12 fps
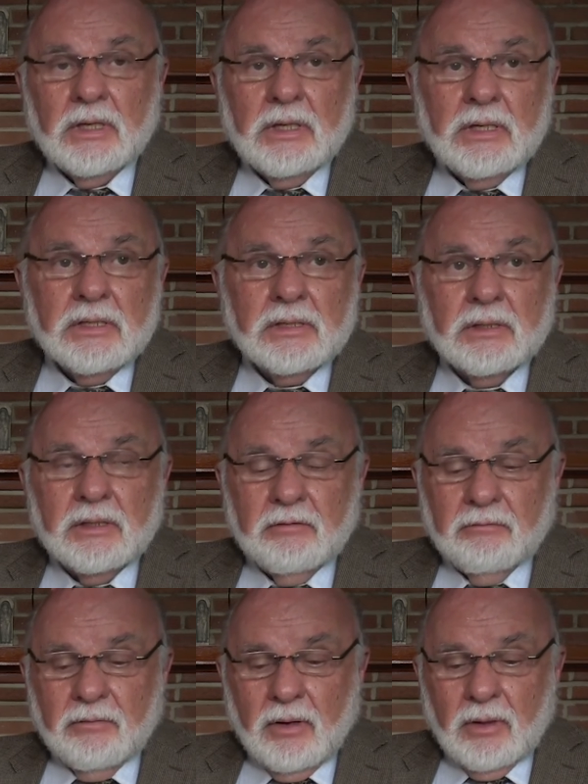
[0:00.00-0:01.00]
easily
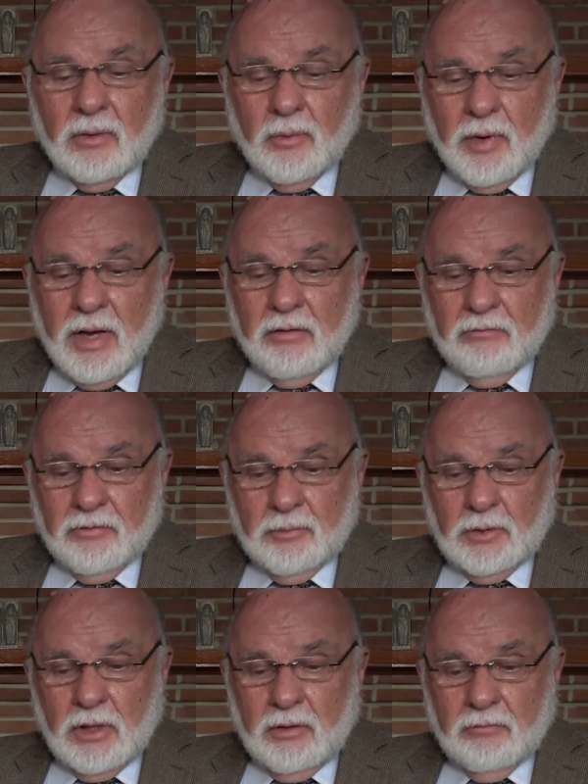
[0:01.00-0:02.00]
fall away
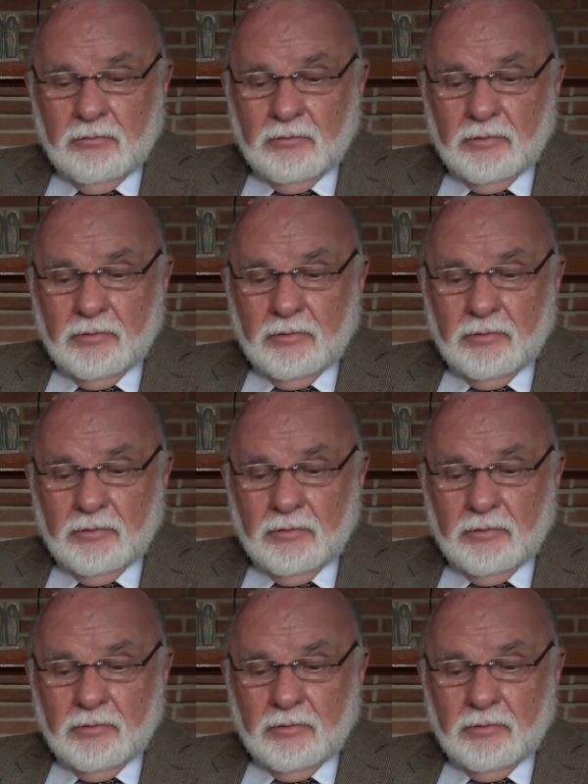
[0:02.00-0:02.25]
from love.